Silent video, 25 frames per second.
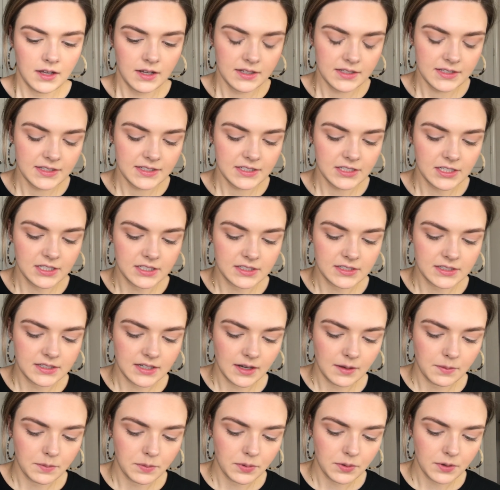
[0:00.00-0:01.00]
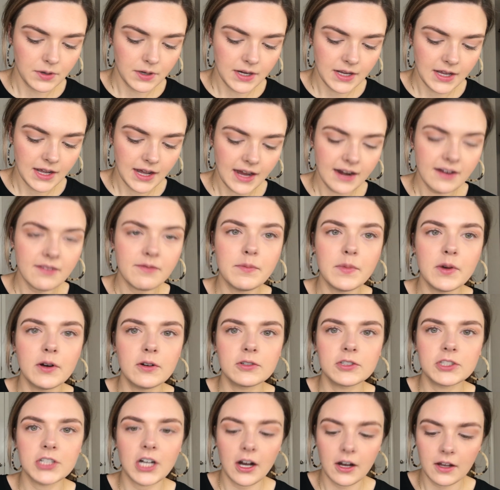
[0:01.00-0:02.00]
it's just a pretty kind of
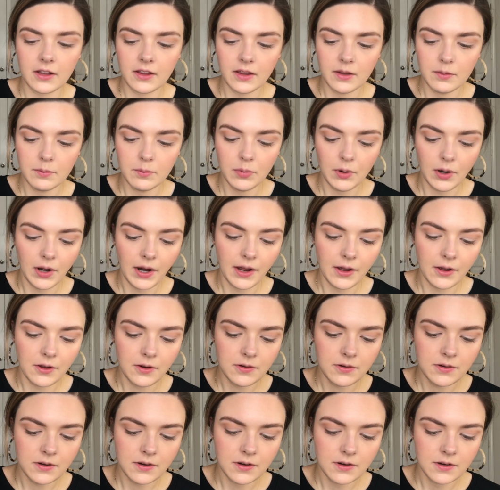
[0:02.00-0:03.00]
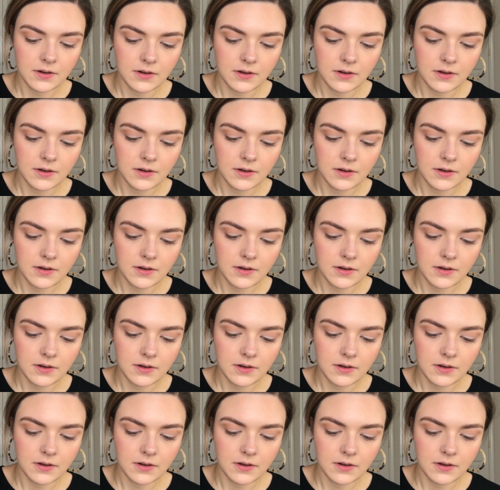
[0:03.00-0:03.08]
milk chocolate brown